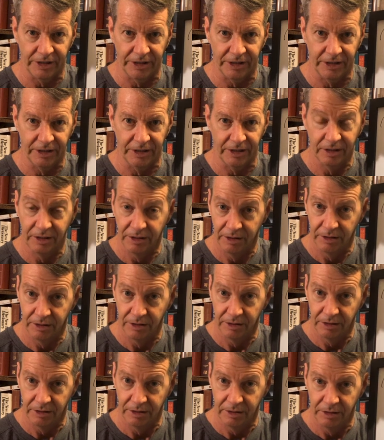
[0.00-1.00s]
it.
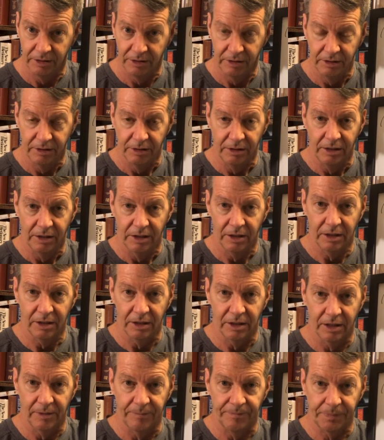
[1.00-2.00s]

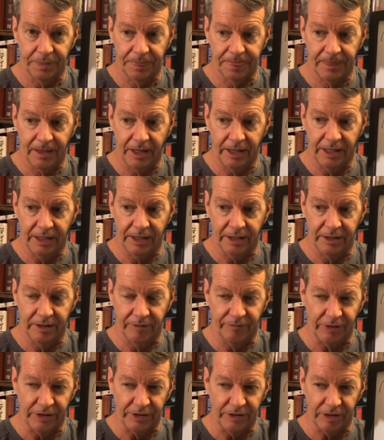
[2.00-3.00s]
Um, and
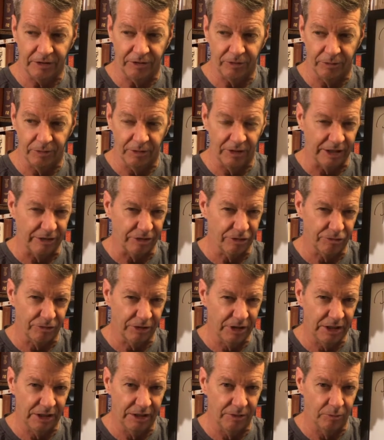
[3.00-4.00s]
if I think there were like
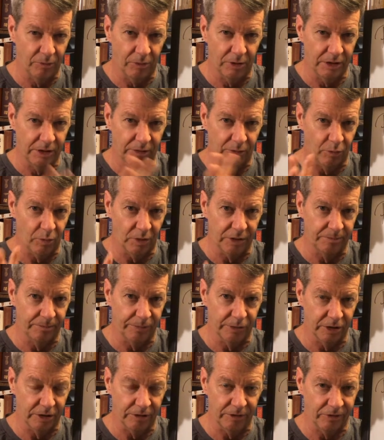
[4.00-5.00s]
three in, in a one
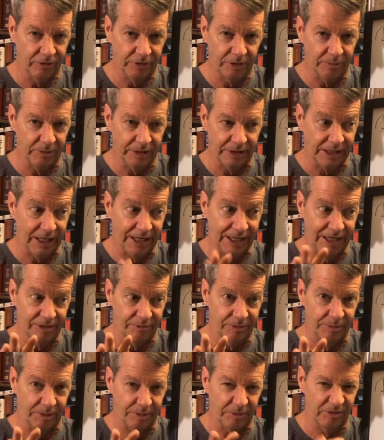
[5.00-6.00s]
book or something like that, I can't
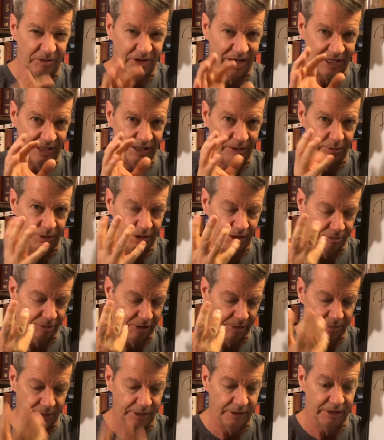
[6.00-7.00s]
remember exactly what I
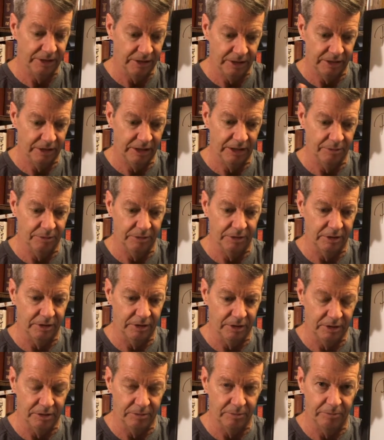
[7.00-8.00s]
read, but they would
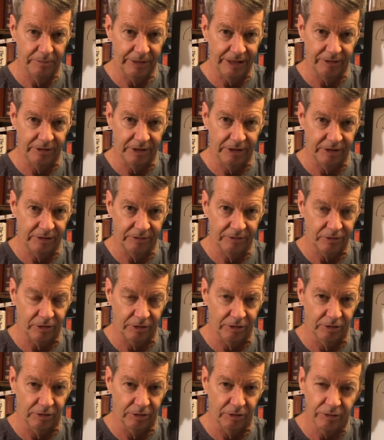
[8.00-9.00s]
bury it. They start
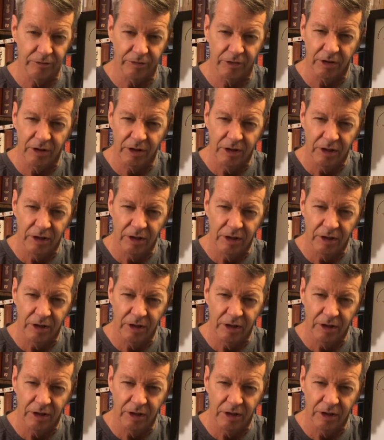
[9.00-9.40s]
all over